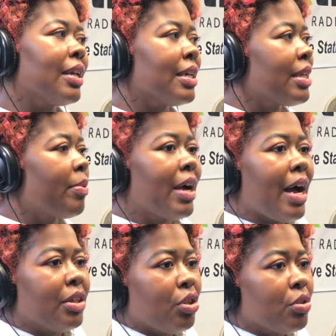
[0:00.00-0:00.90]
that's not what
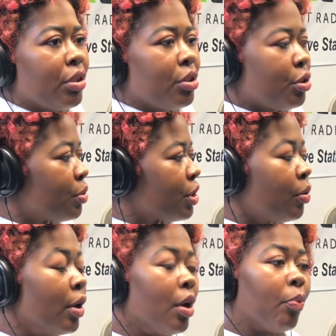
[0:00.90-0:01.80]
God chose her to do?
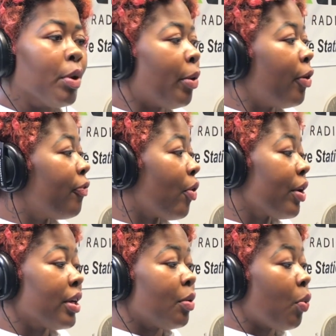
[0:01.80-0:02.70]
So we both
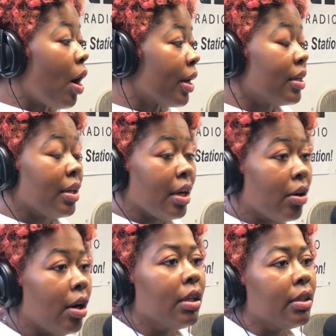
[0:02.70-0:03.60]
walking in our
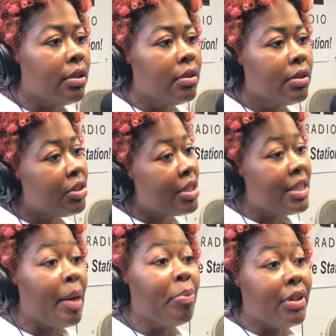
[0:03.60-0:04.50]
calling, just
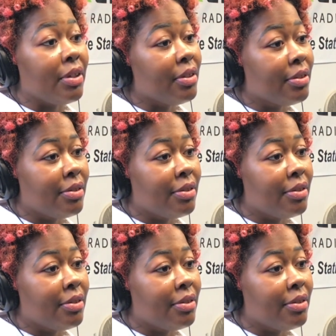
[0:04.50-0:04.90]
separately.